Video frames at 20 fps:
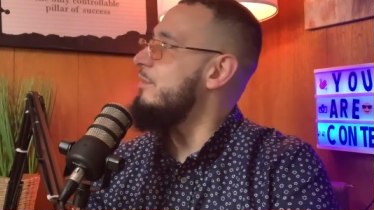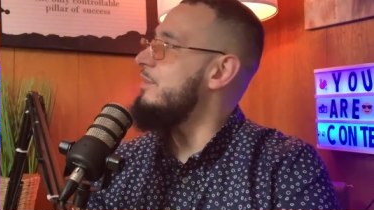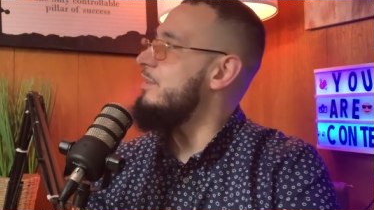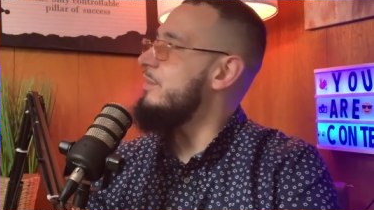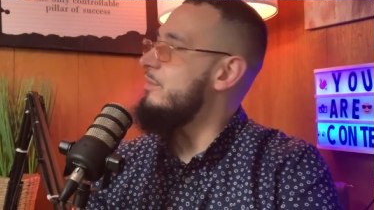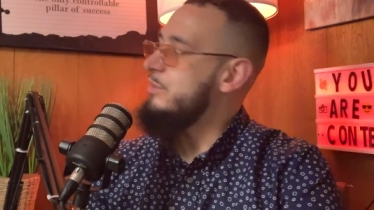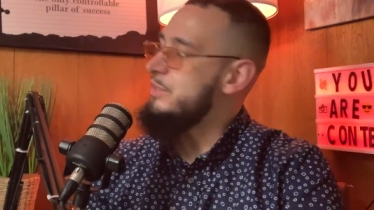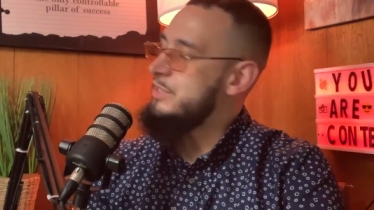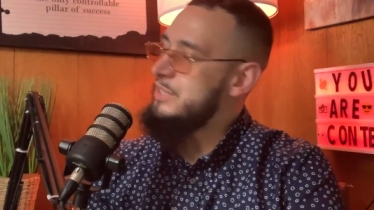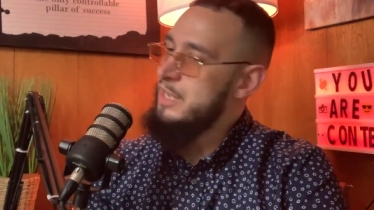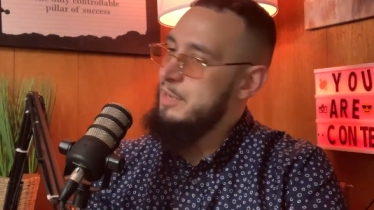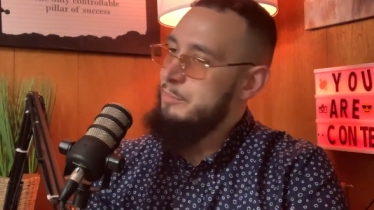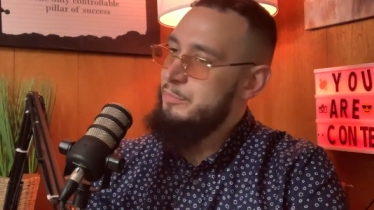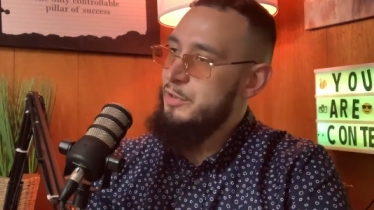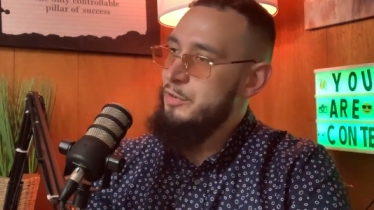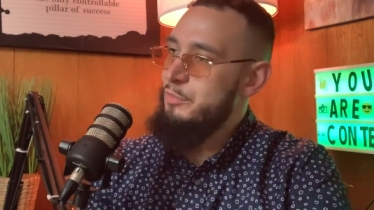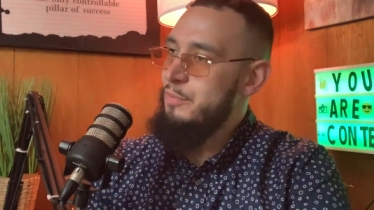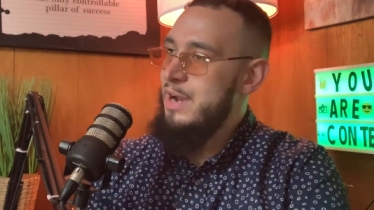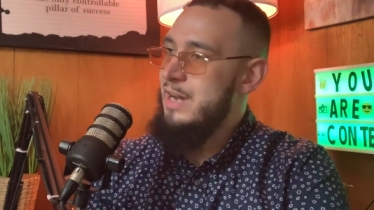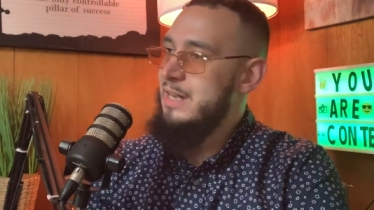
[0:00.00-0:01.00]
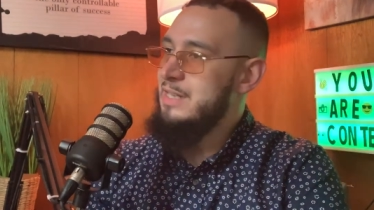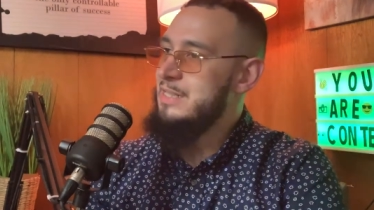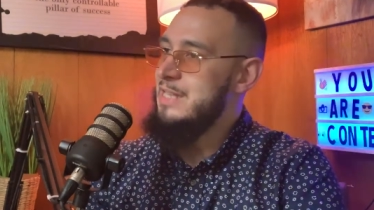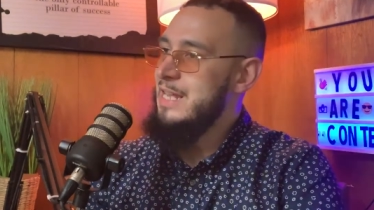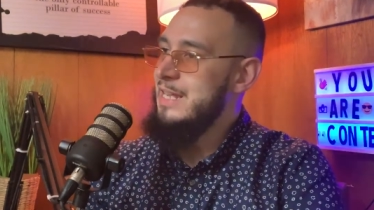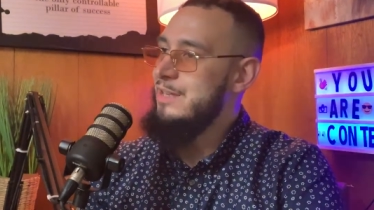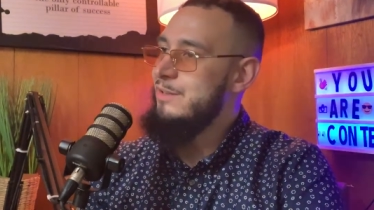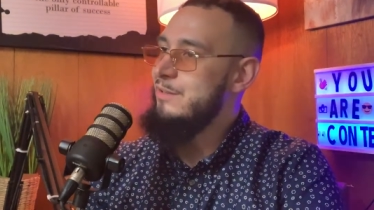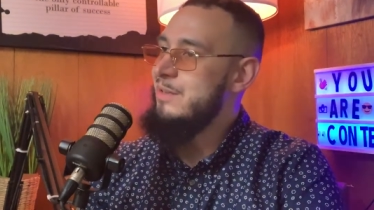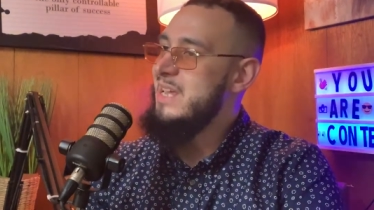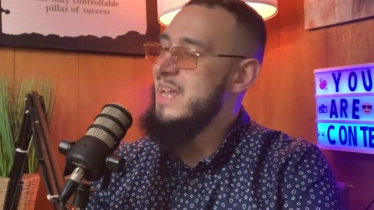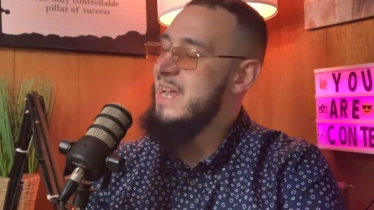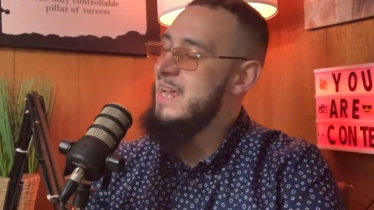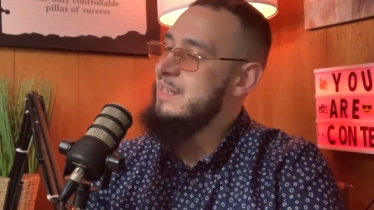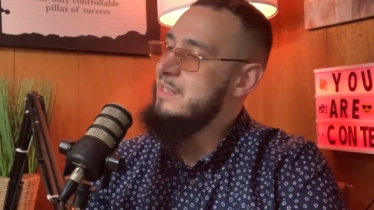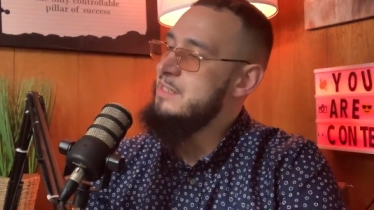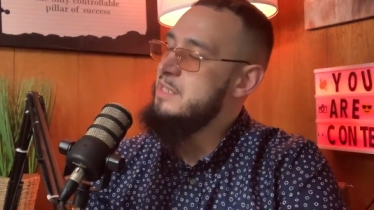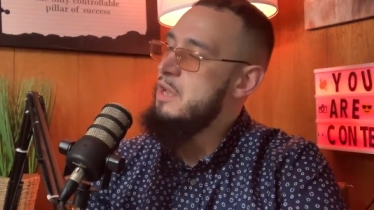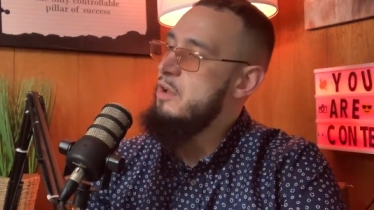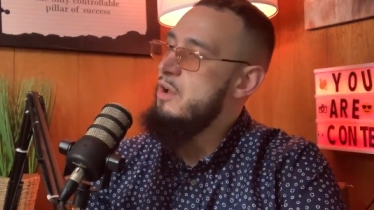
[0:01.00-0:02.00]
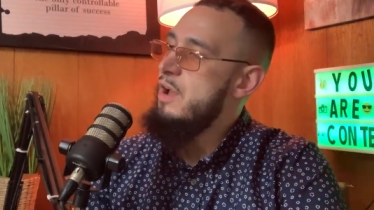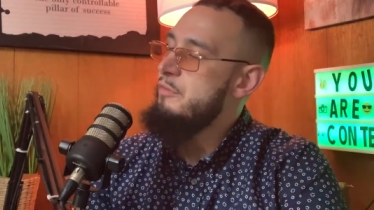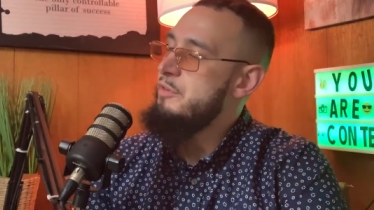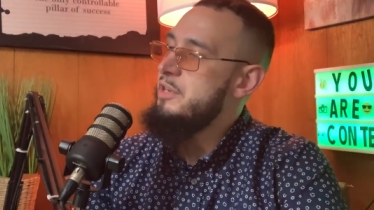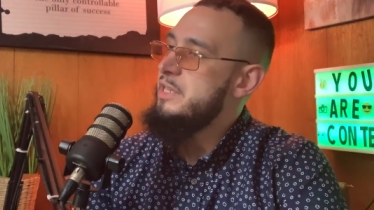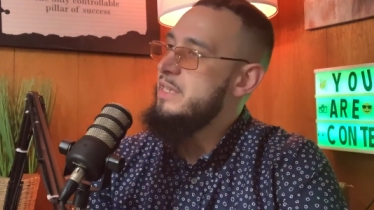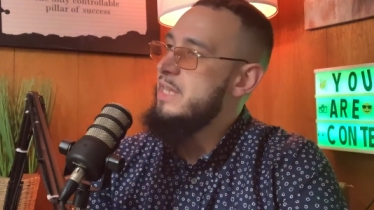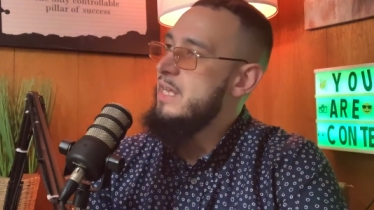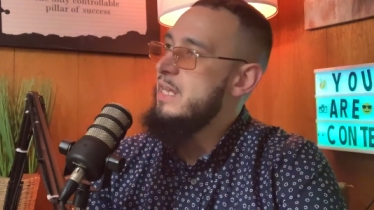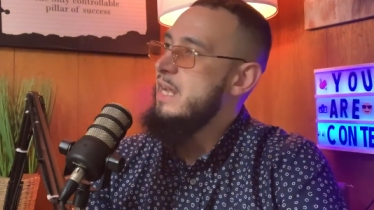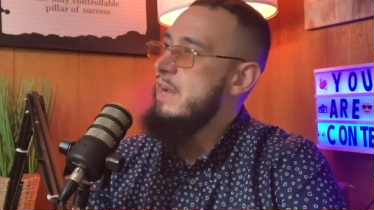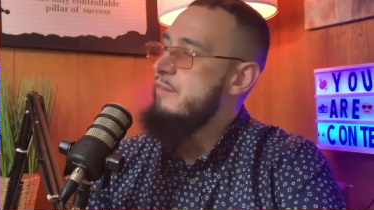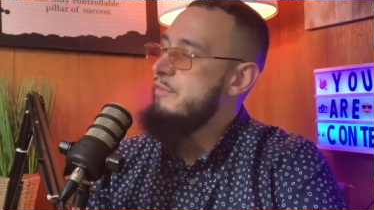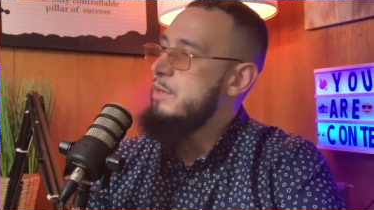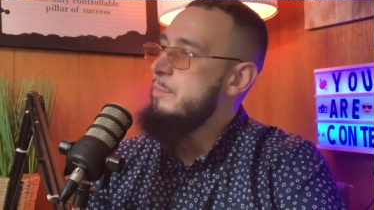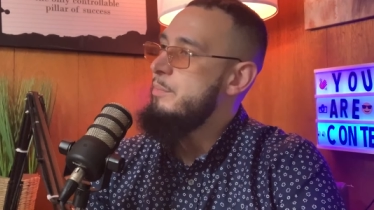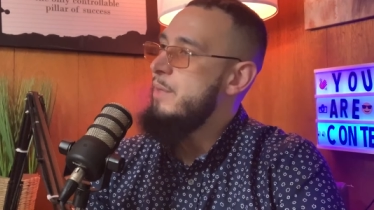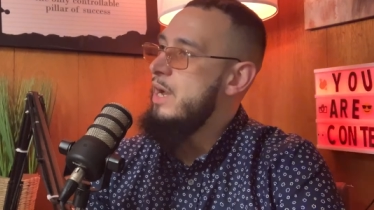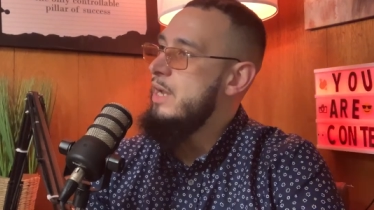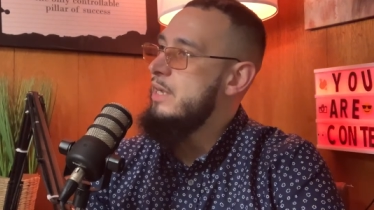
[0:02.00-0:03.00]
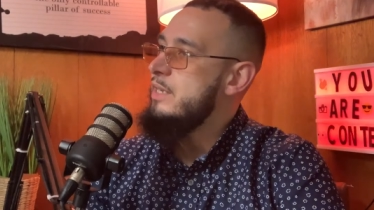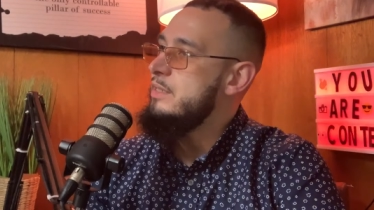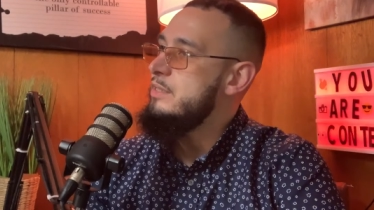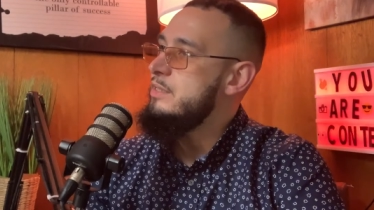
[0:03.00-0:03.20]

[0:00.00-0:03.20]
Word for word: or, or, something, right? It's like you can't tell everything everybody.